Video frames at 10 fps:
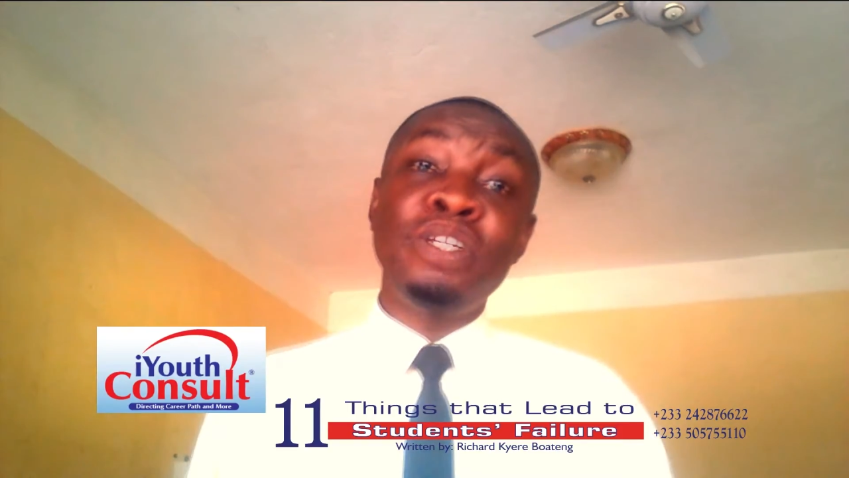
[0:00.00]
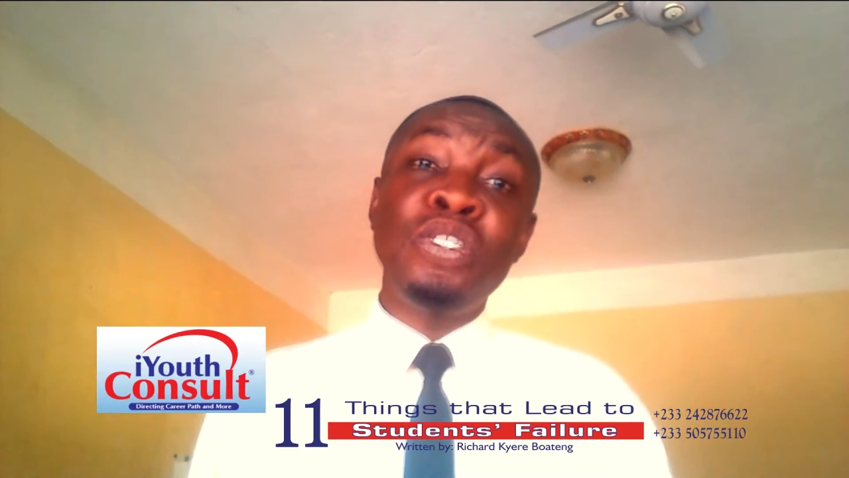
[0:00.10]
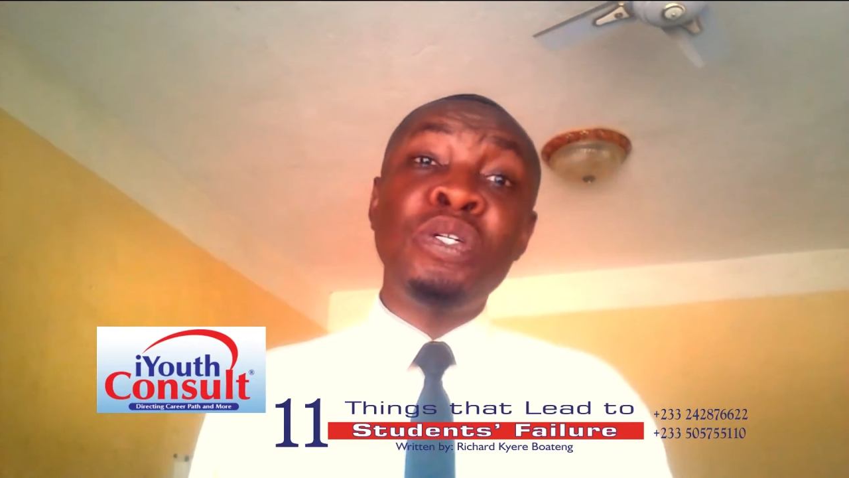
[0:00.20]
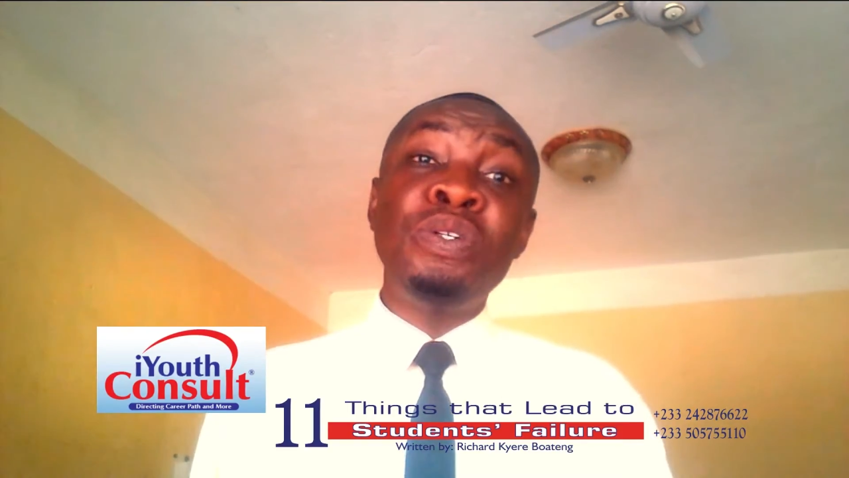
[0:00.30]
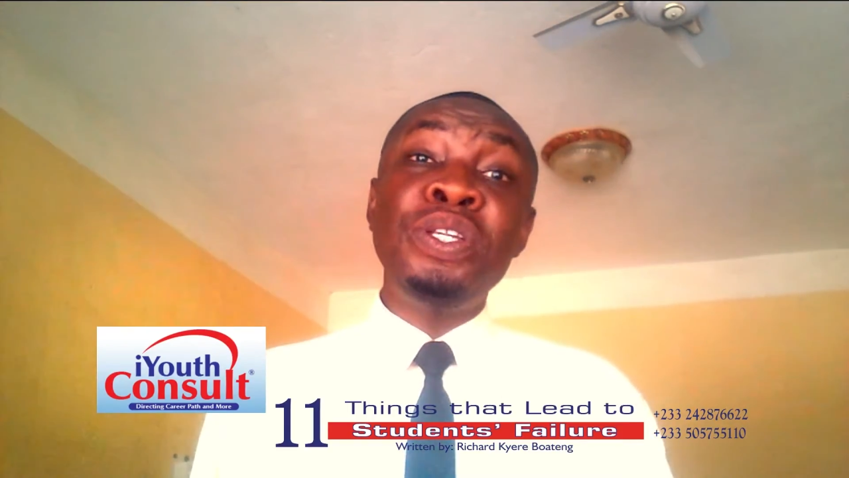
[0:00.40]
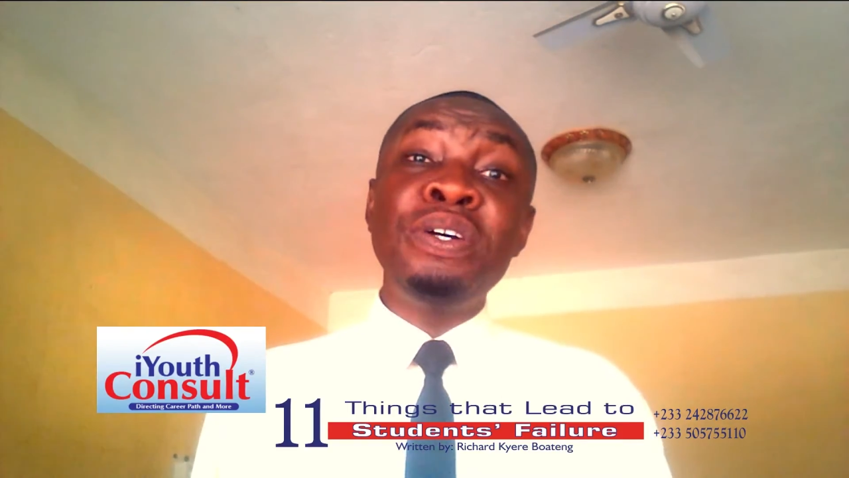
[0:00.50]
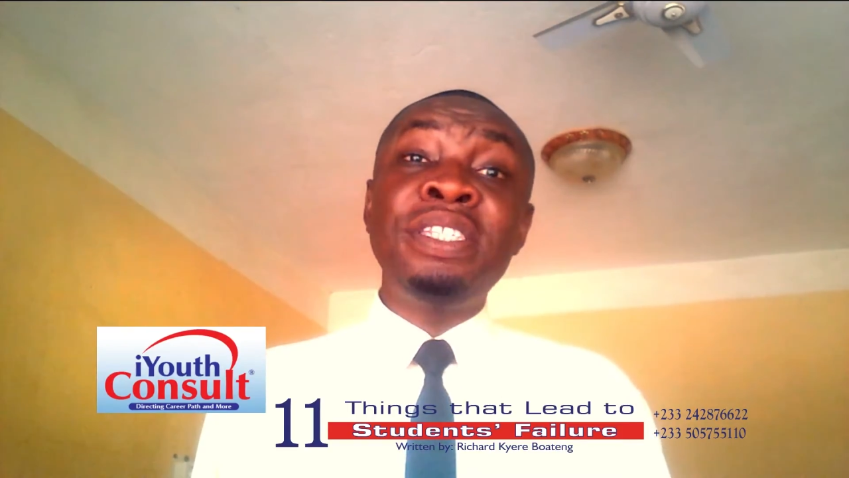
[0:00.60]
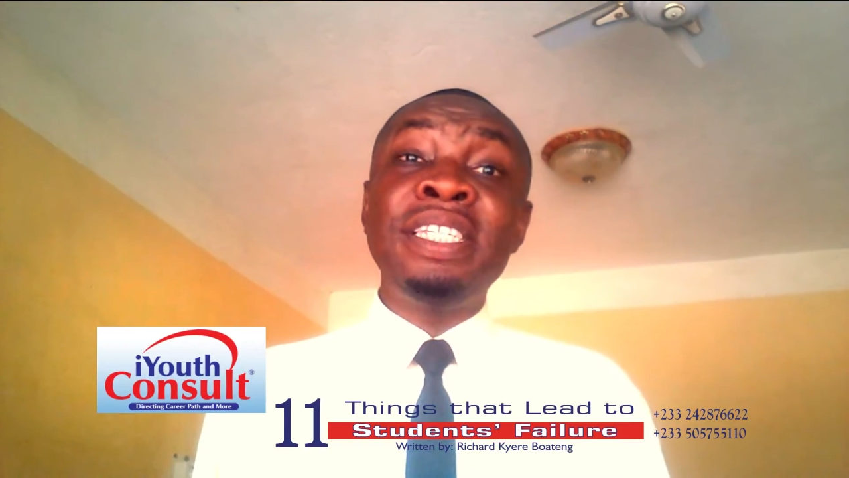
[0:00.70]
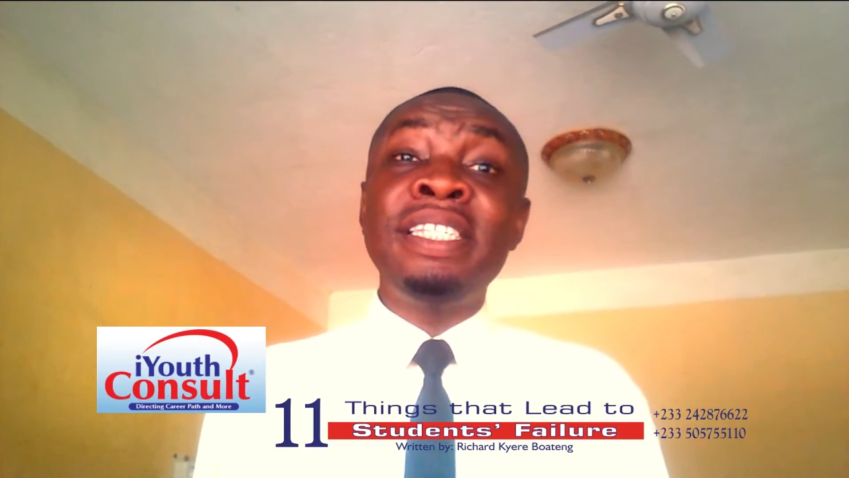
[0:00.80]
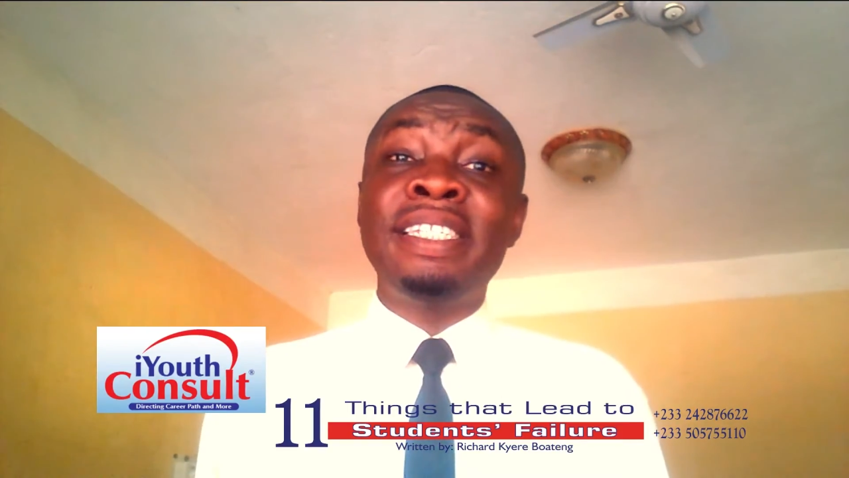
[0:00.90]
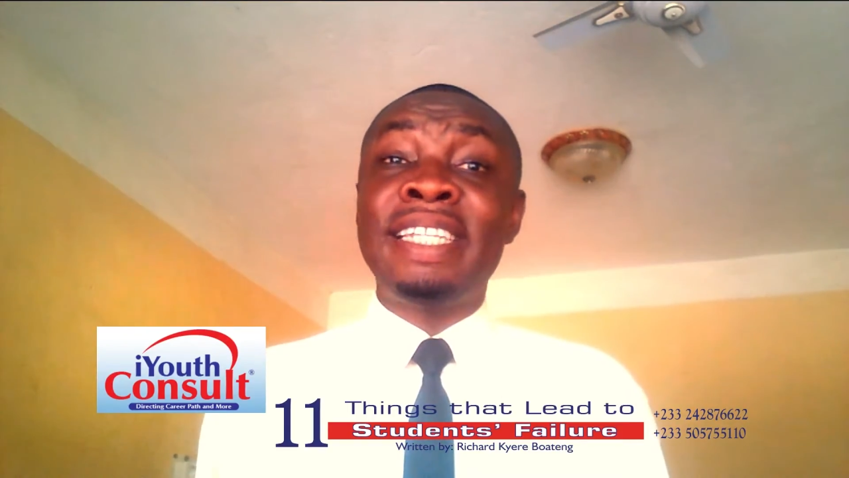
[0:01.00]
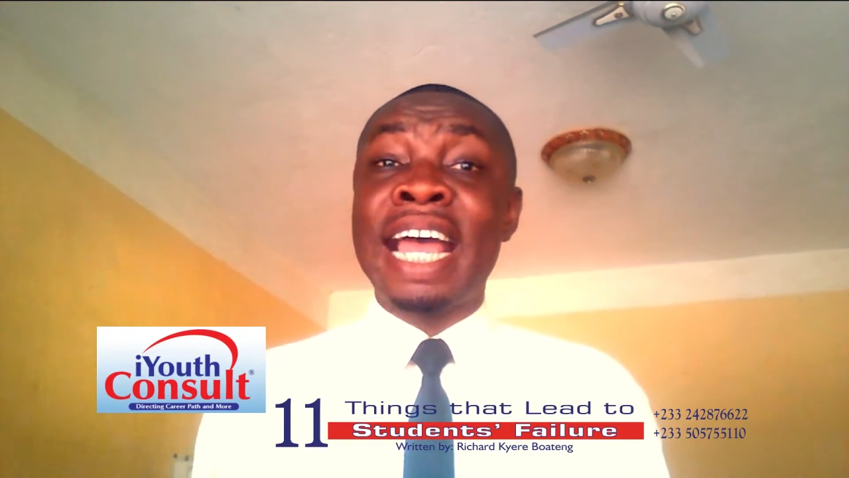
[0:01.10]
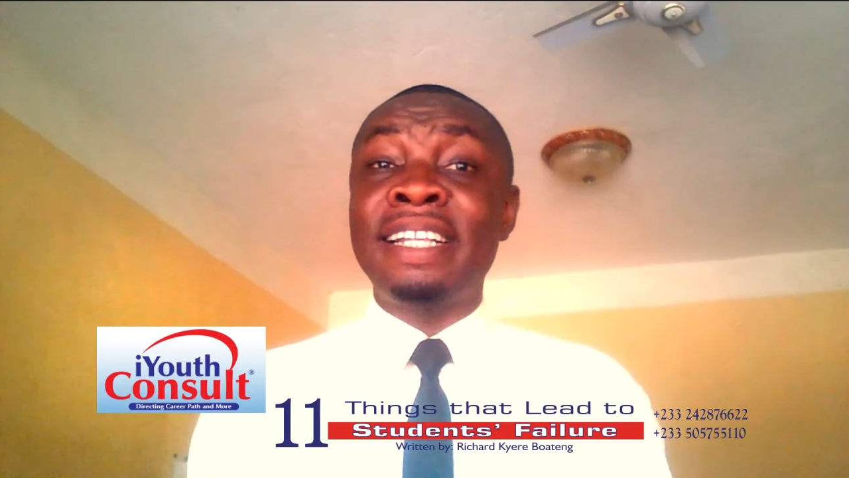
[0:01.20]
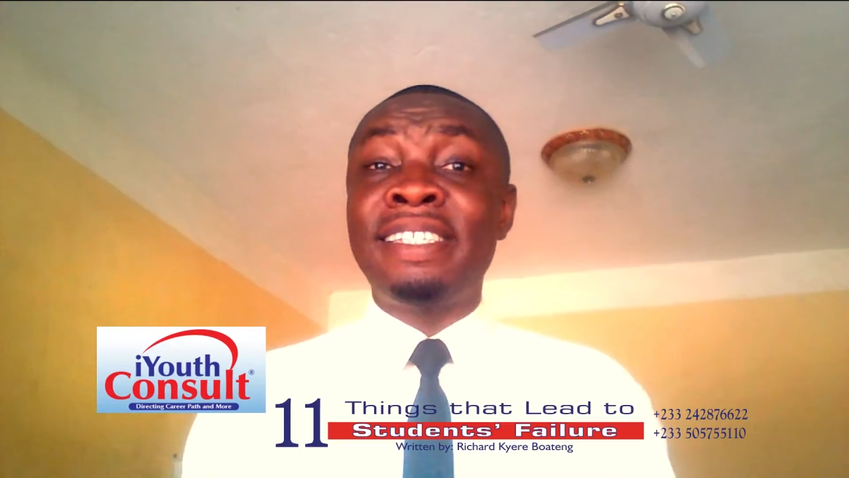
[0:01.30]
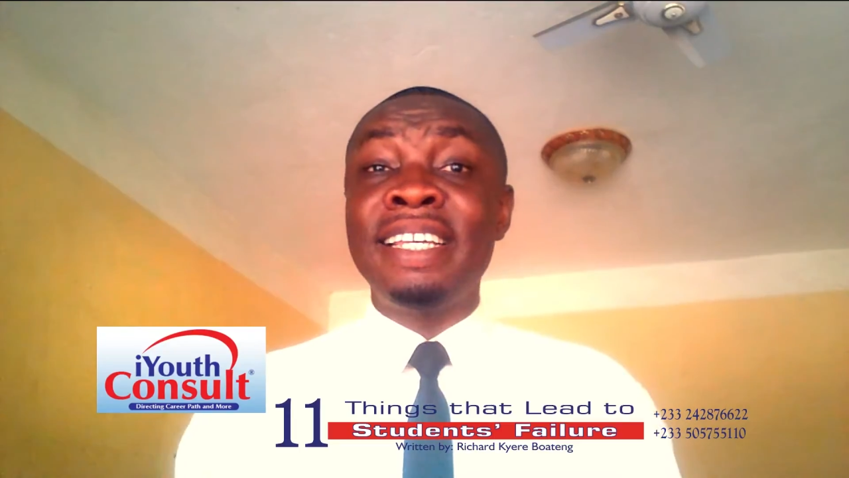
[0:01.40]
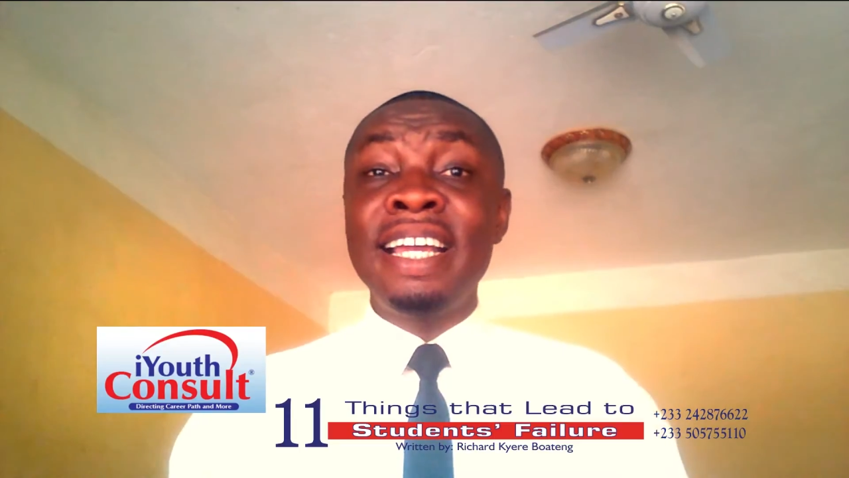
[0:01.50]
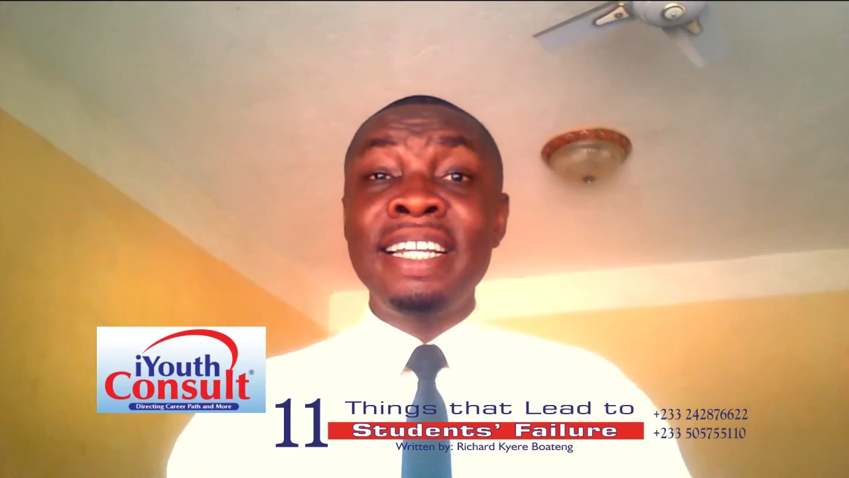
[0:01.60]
You'll notice that